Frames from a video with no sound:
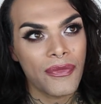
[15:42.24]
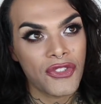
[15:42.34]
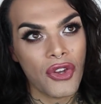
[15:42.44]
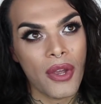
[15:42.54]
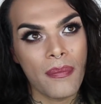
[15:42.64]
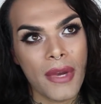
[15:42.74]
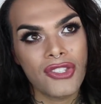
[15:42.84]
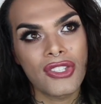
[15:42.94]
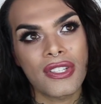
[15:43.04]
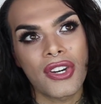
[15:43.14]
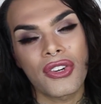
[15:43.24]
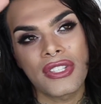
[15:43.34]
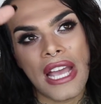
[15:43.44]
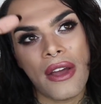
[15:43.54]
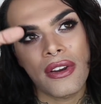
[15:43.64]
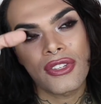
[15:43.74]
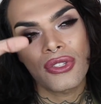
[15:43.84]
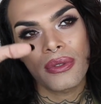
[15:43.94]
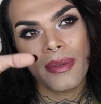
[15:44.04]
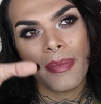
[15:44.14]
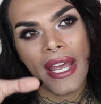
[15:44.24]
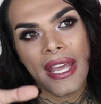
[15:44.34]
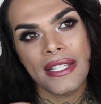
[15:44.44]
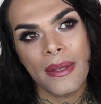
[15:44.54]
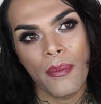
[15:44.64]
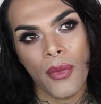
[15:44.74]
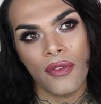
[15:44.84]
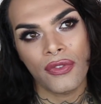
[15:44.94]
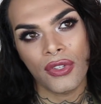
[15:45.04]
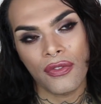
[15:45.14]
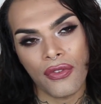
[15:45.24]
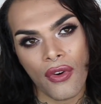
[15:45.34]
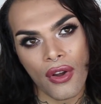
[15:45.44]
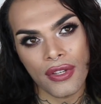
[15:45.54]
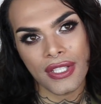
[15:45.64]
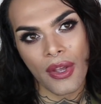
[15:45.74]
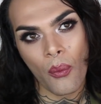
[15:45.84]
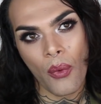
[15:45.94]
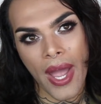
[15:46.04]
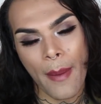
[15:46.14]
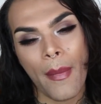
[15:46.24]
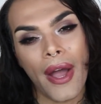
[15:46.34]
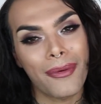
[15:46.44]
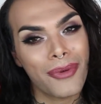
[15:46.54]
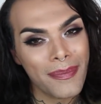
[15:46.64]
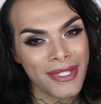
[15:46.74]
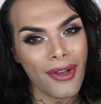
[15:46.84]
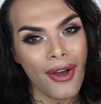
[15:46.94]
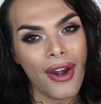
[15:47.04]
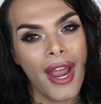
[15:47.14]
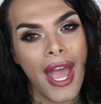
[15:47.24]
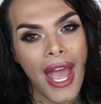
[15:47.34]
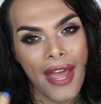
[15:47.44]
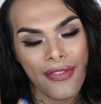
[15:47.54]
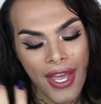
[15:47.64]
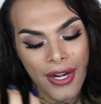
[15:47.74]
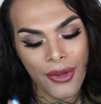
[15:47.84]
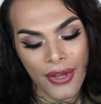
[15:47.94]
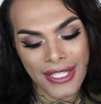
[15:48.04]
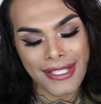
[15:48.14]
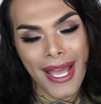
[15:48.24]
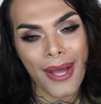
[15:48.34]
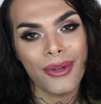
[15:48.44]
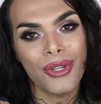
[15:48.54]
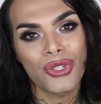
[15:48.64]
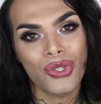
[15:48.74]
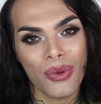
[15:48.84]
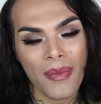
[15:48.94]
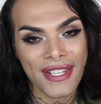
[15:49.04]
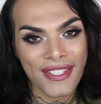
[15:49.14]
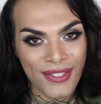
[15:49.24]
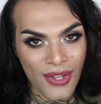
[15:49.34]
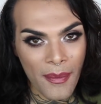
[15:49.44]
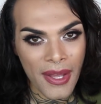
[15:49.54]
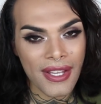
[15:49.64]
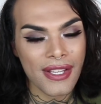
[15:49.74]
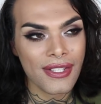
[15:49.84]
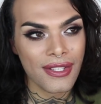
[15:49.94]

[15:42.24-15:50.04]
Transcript: So imagine it's gonna go down a shoulder blades, move to the front where my ribs are, and then going down to my stomach.